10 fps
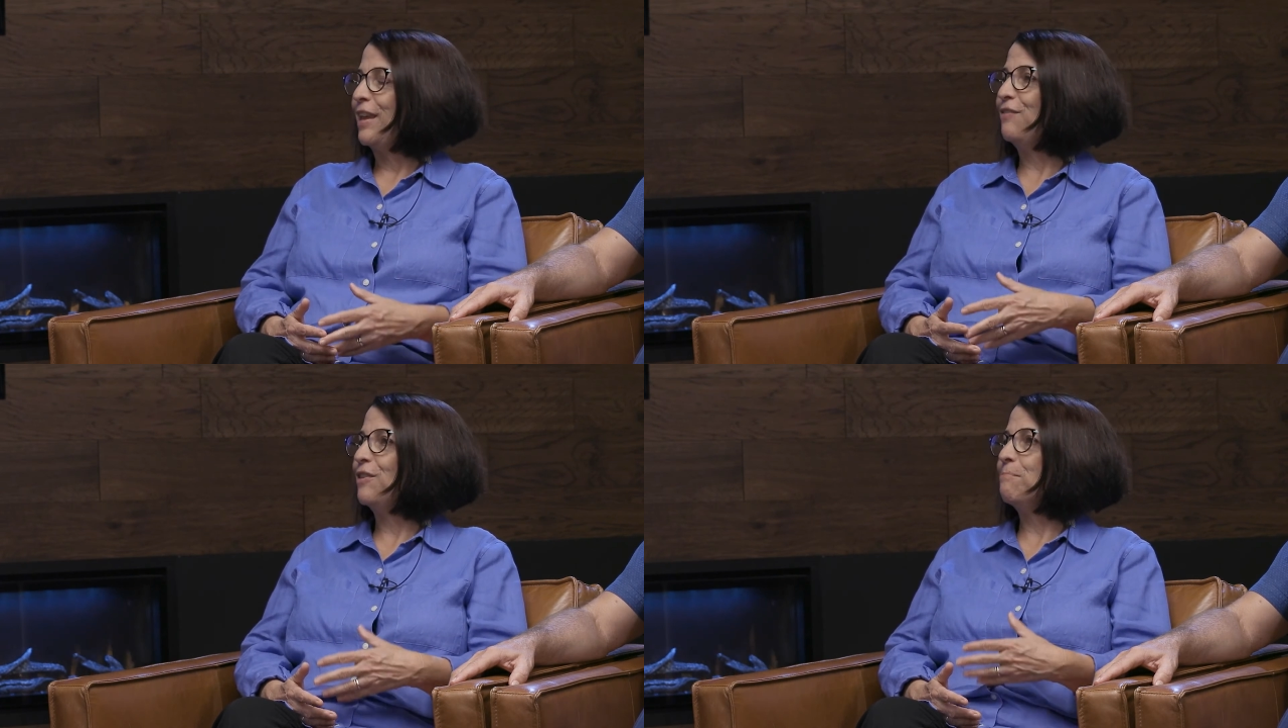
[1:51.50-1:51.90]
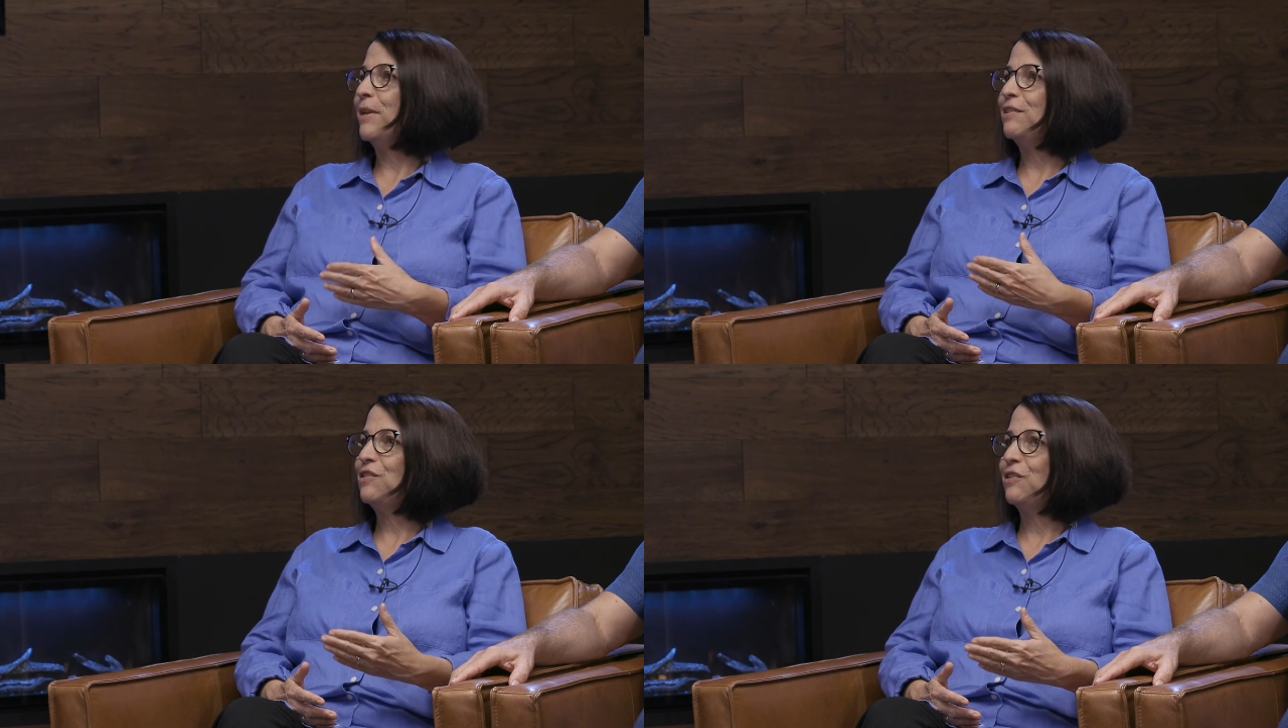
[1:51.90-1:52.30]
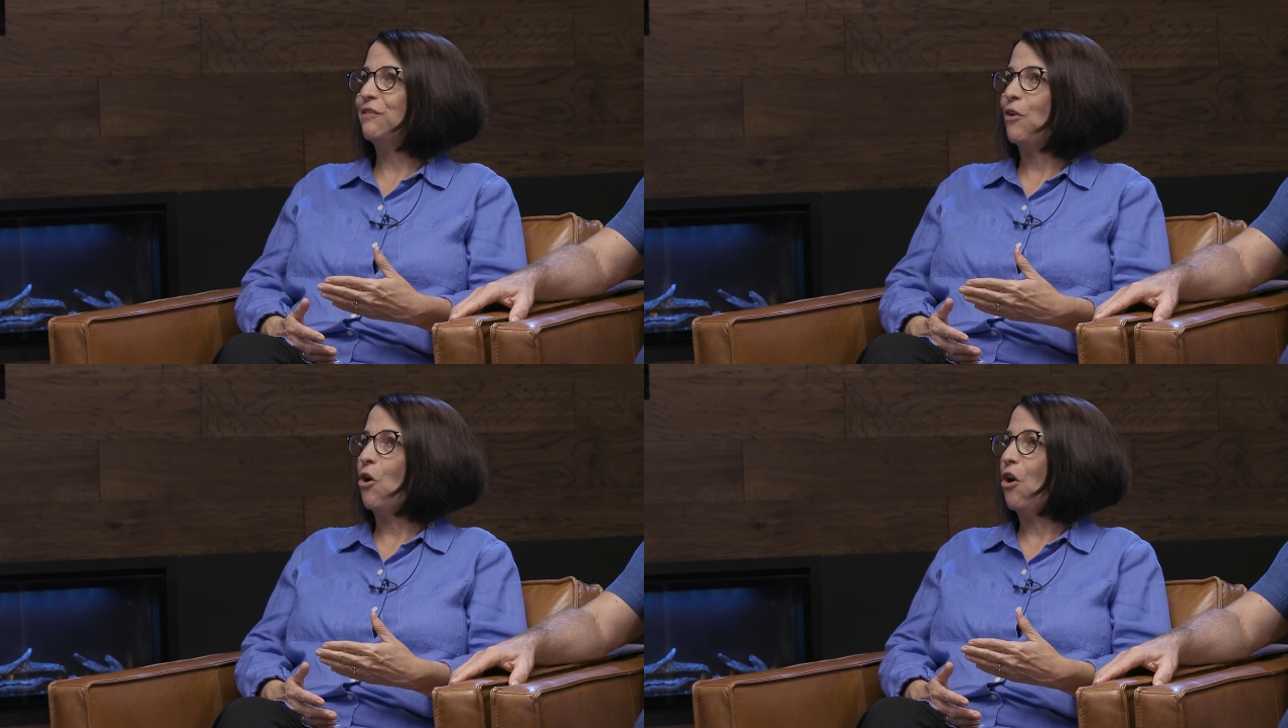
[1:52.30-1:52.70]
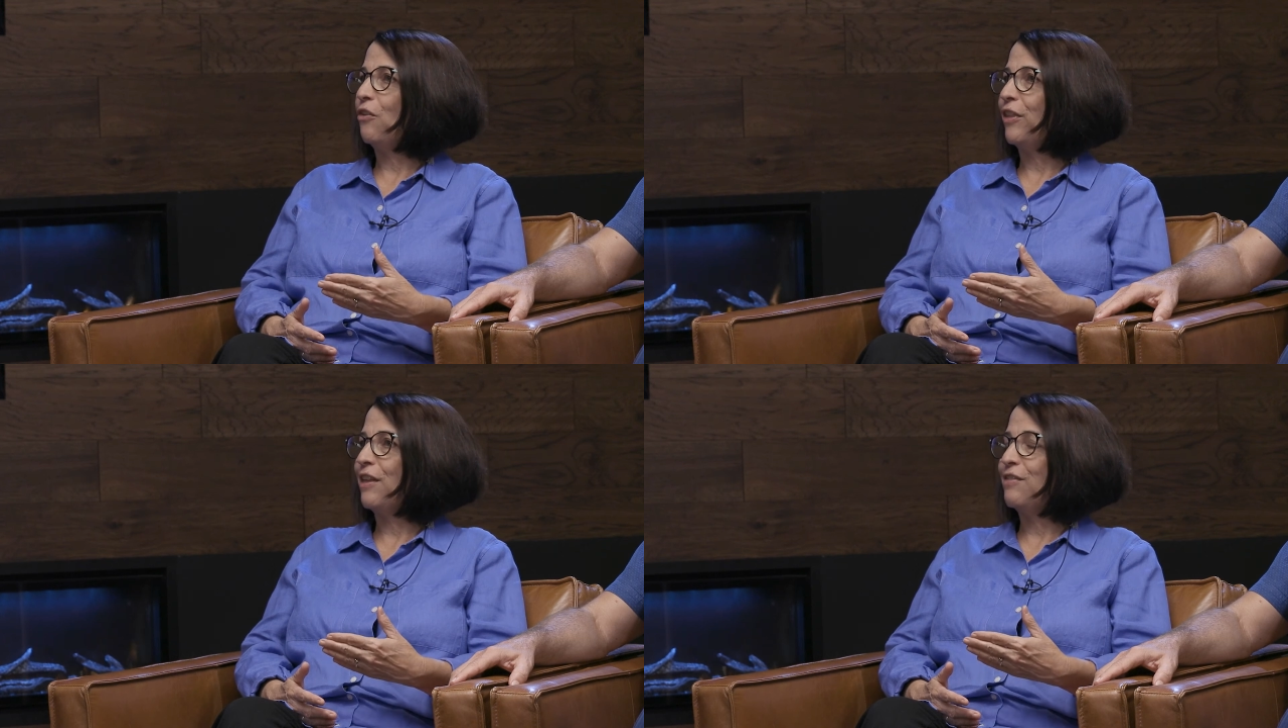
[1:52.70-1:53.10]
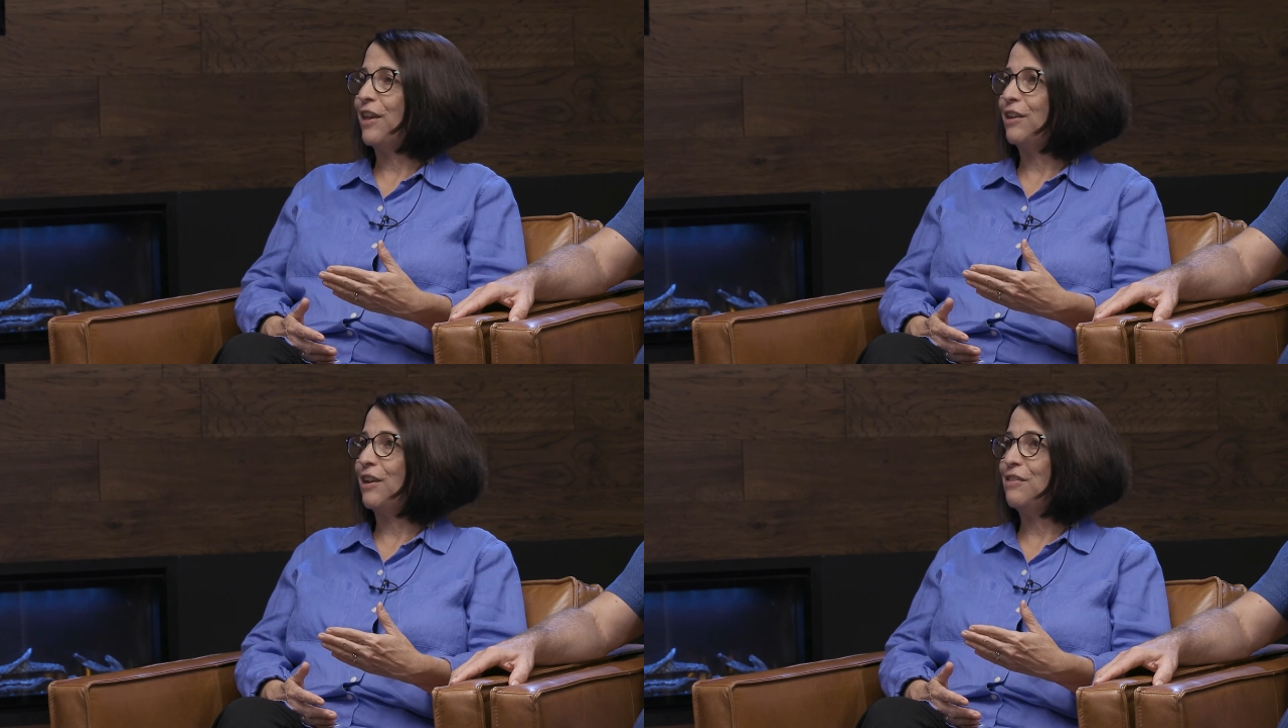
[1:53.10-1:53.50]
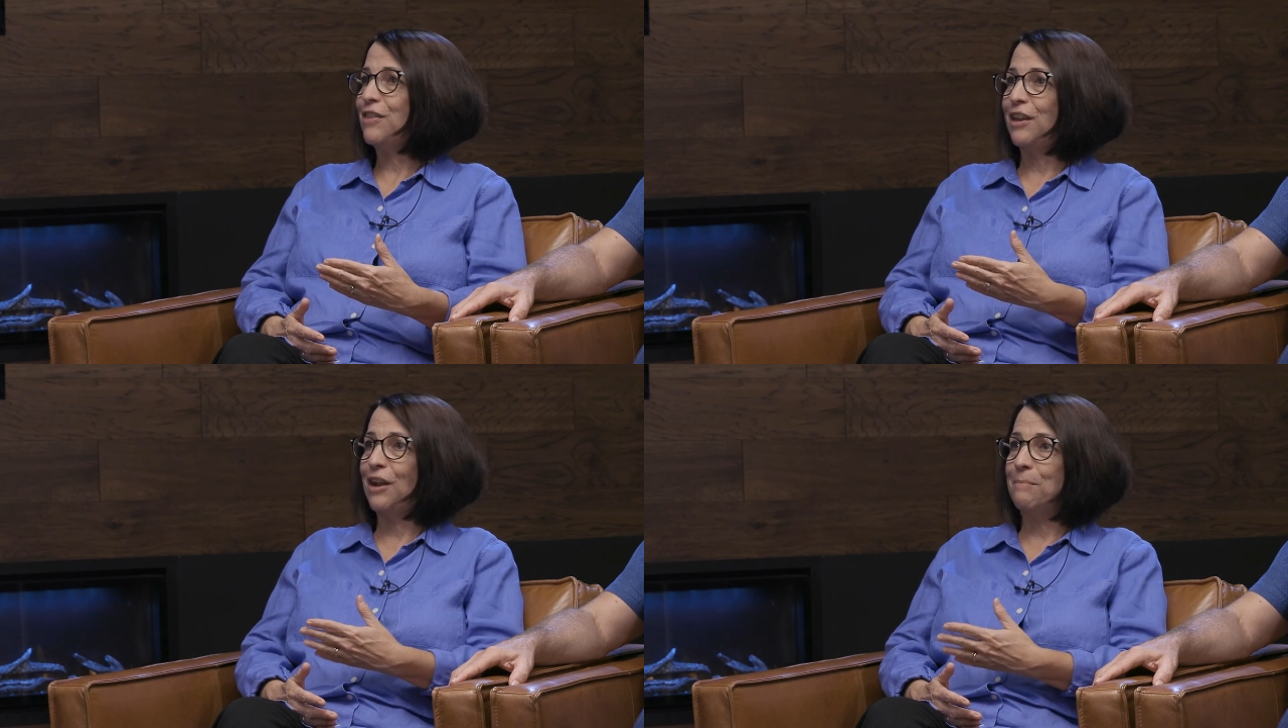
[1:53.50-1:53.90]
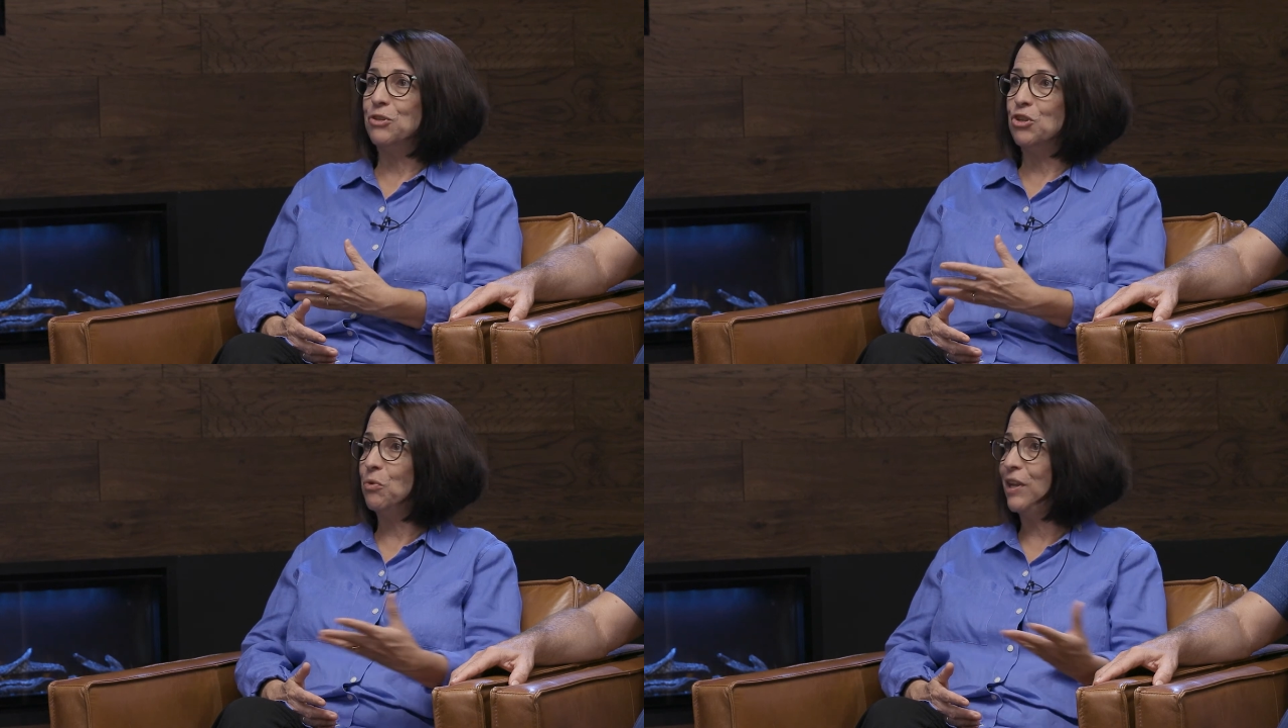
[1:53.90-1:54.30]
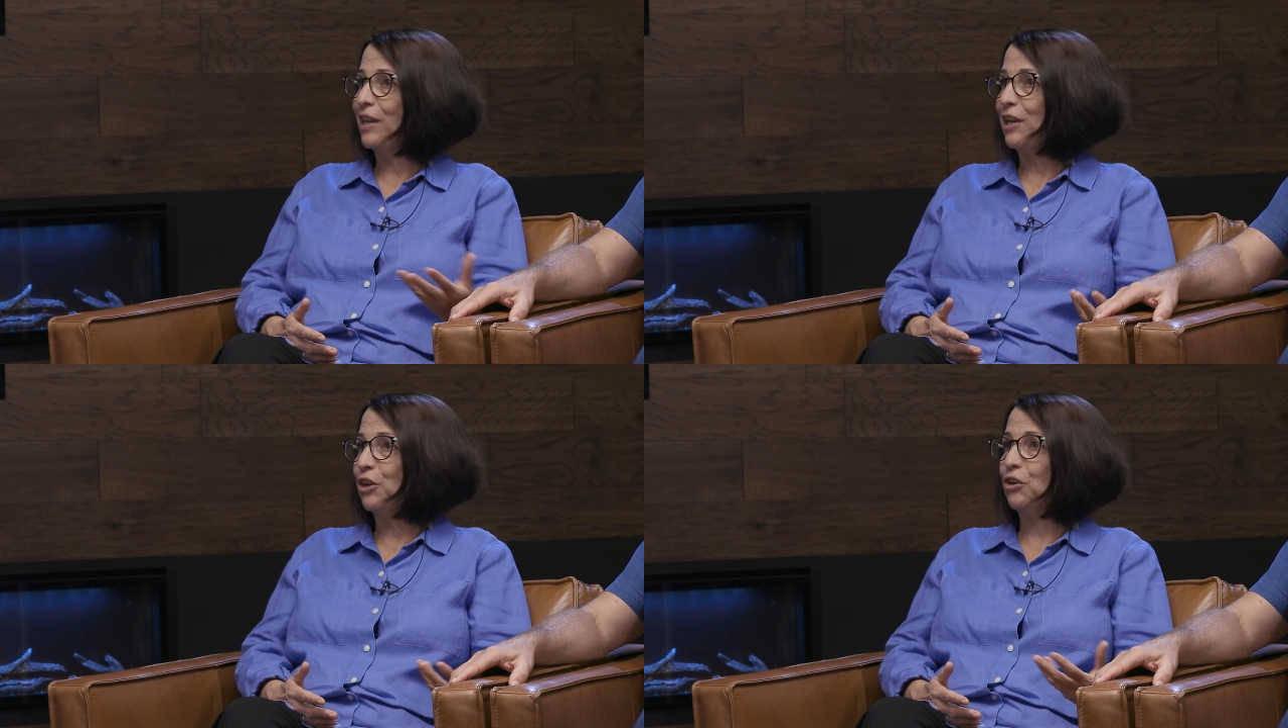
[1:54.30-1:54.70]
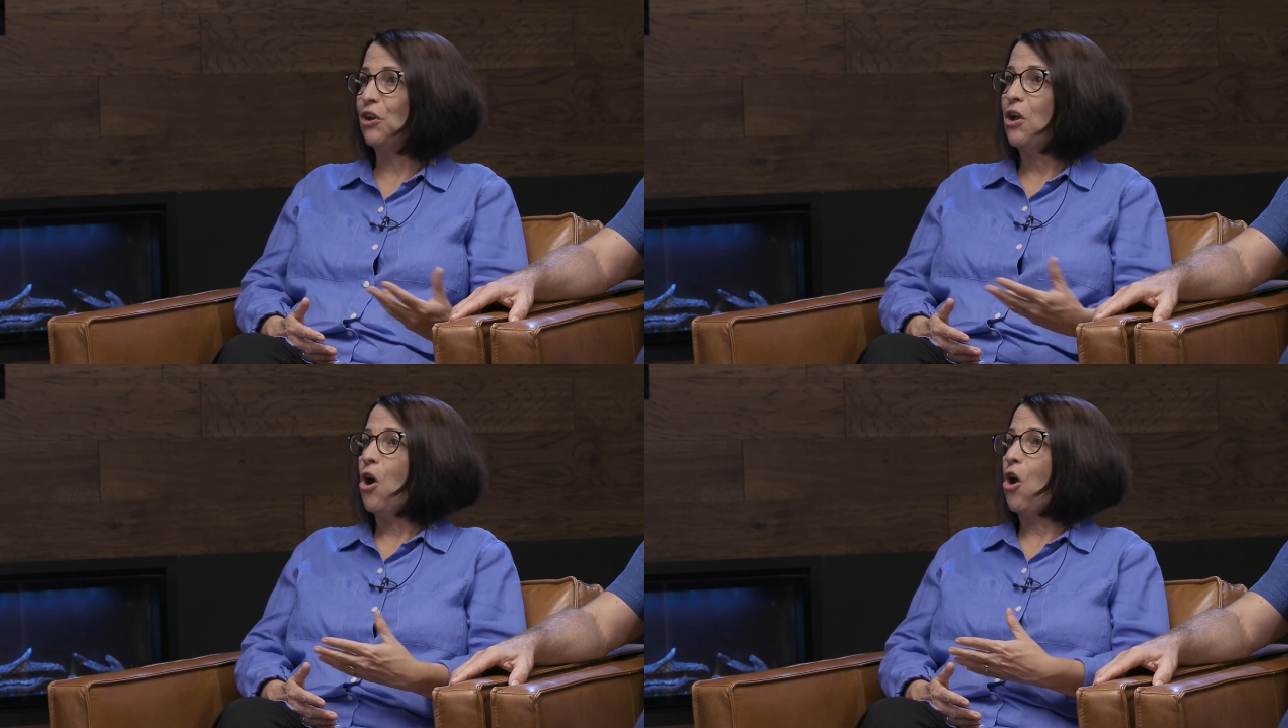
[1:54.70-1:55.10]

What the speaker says: in the midst of all that I'm doing here,